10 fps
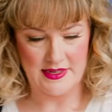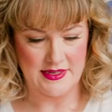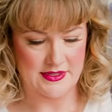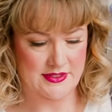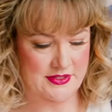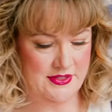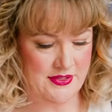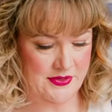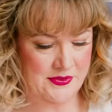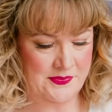
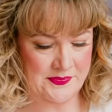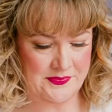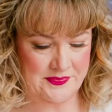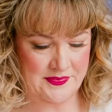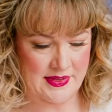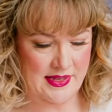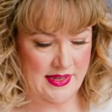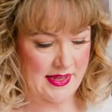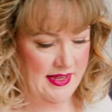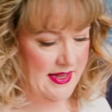So
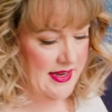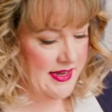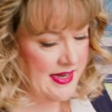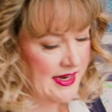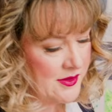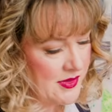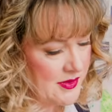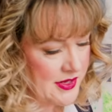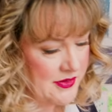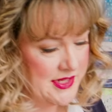now what we're
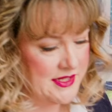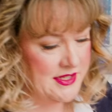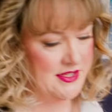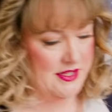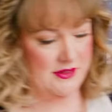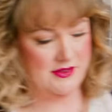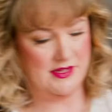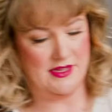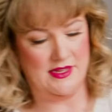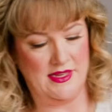going to do
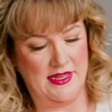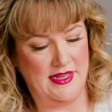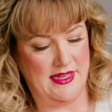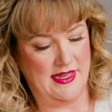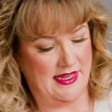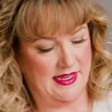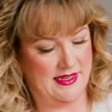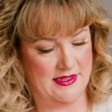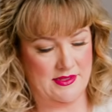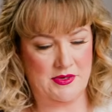
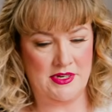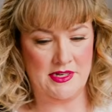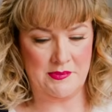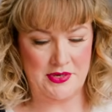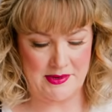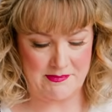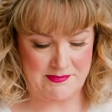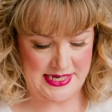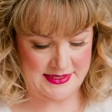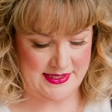is we're going to put a
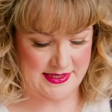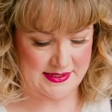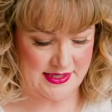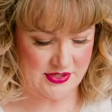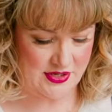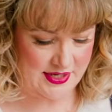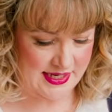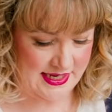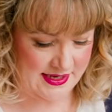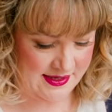basting stitch on
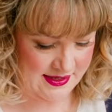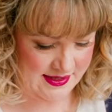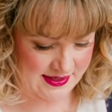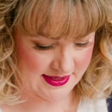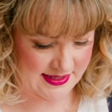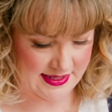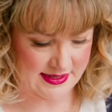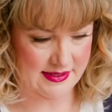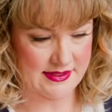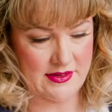again. Get
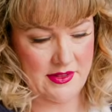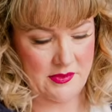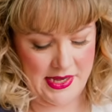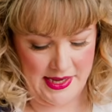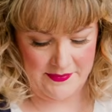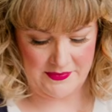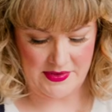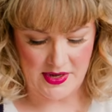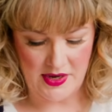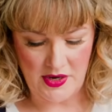this out of the way.
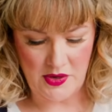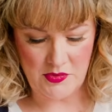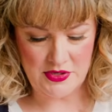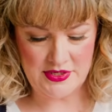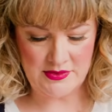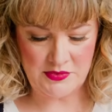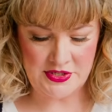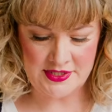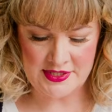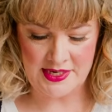We're
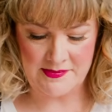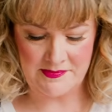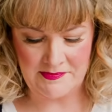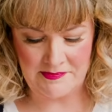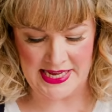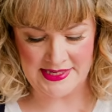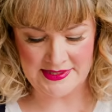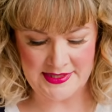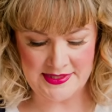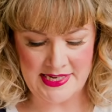just going to baste
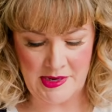this now,